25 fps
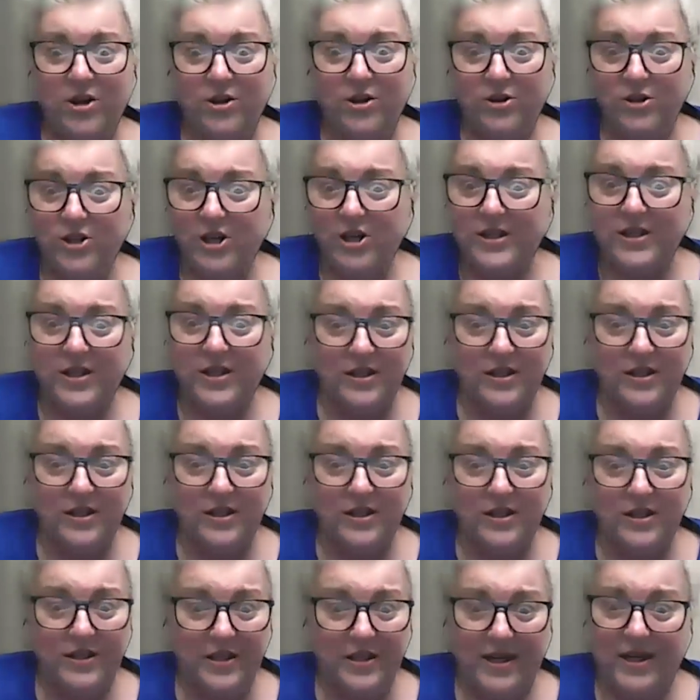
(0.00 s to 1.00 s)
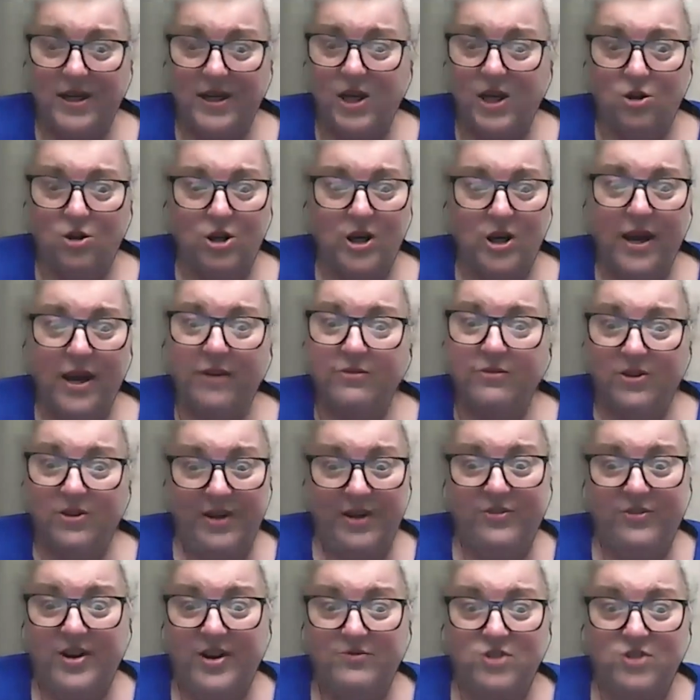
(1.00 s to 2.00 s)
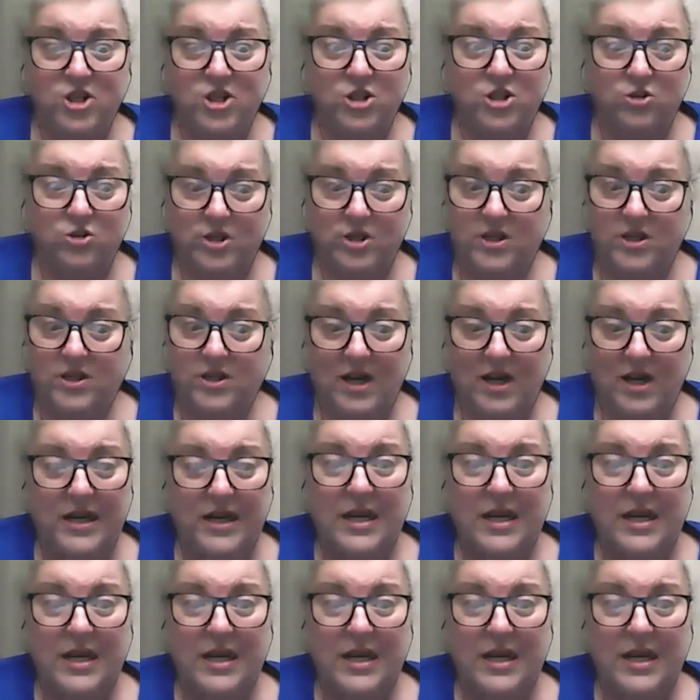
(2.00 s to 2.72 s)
look like you could ever have had five children.